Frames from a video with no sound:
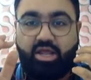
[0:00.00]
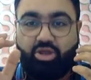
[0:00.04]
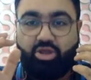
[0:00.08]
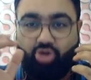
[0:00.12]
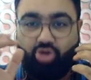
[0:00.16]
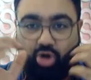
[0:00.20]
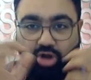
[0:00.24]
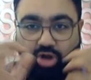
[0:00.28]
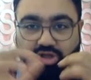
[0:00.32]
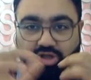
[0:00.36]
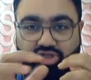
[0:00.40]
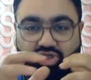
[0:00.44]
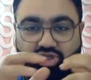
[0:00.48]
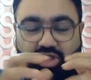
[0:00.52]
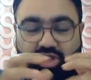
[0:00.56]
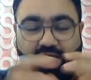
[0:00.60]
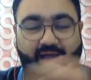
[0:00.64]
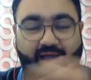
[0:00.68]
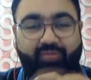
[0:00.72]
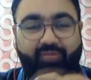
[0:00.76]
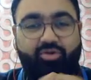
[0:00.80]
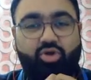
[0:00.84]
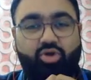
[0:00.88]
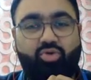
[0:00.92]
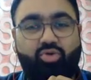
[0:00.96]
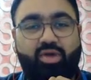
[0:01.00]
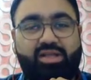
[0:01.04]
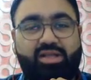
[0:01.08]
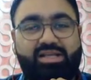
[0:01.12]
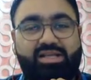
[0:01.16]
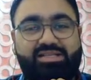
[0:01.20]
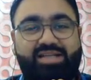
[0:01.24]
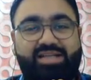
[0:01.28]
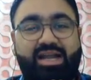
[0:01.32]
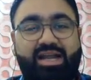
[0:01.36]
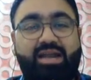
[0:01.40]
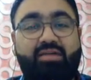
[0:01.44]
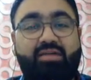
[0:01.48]
You also have to, as I
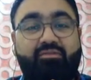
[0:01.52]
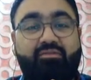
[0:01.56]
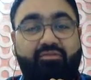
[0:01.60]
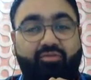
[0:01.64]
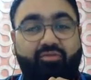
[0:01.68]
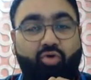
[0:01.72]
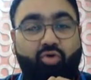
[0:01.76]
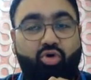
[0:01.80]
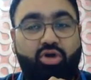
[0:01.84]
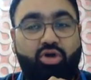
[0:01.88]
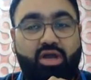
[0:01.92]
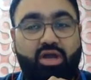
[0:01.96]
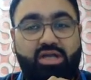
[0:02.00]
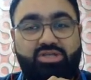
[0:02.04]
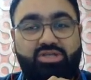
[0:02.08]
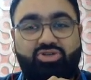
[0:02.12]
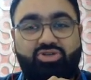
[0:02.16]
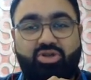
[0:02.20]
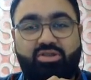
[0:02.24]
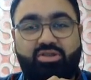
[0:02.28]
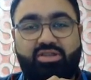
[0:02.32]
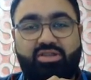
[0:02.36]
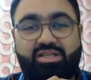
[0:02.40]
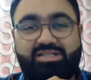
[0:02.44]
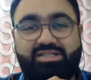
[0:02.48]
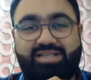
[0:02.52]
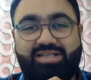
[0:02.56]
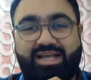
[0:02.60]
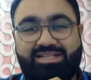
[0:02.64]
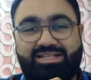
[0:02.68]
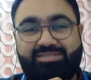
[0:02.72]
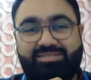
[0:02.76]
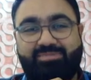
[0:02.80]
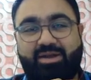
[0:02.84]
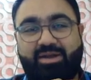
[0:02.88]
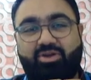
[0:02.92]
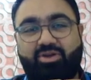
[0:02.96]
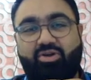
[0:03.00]
said, focus on this
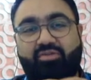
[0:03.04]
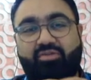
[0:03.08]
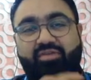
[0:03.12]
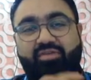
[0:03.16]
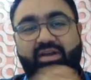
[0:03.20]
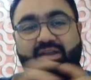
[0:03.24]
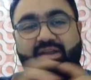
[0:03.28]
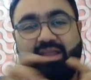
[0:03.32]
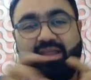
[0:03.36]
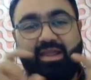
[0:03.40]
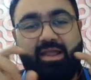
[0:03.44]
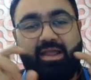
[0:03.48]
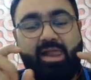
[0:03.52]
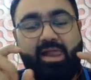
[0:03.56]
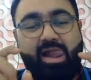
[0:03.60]
aspect of it.